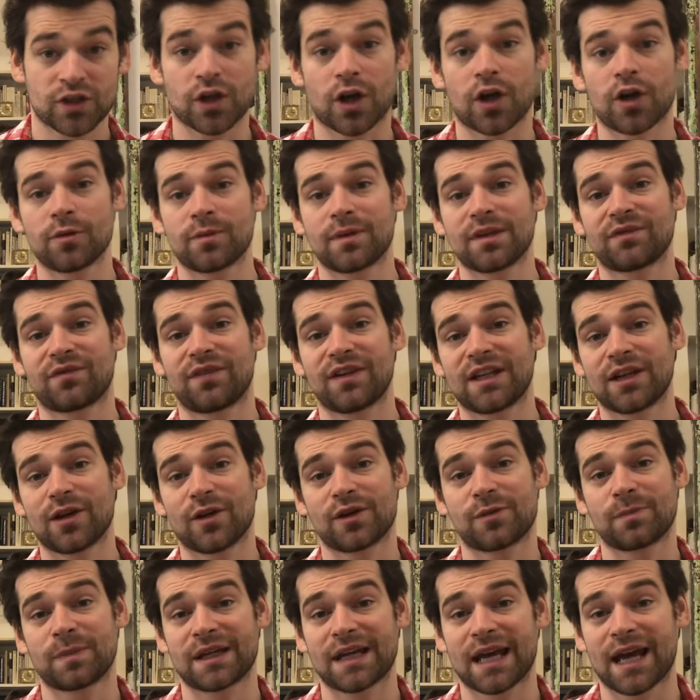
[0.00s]
So I hope this video
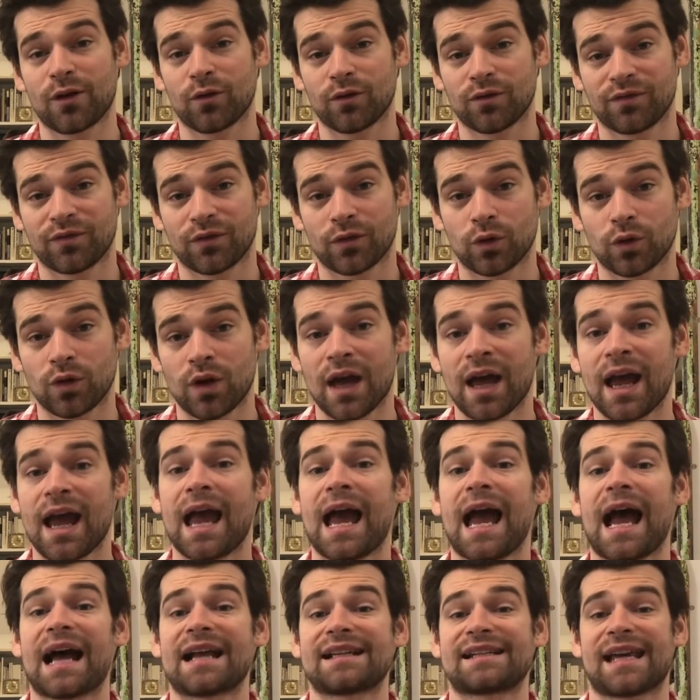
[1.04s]
has been helpful.
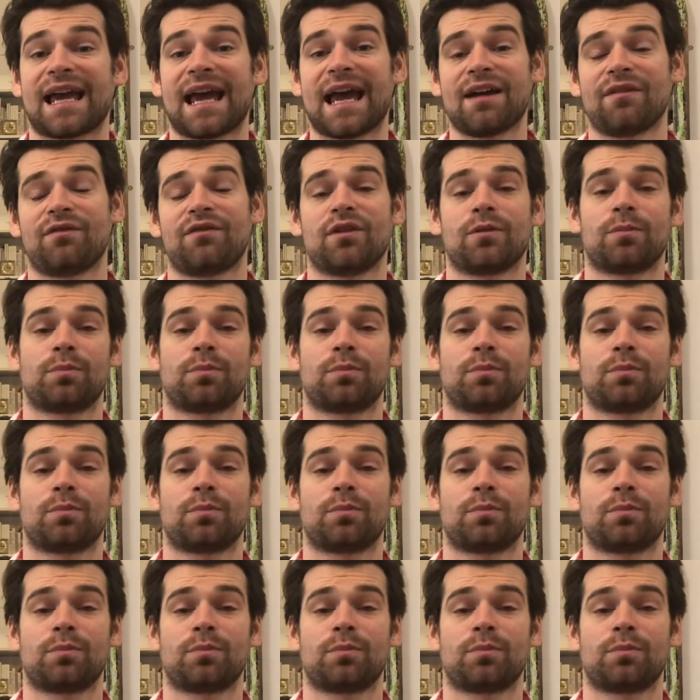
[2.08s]
As ever,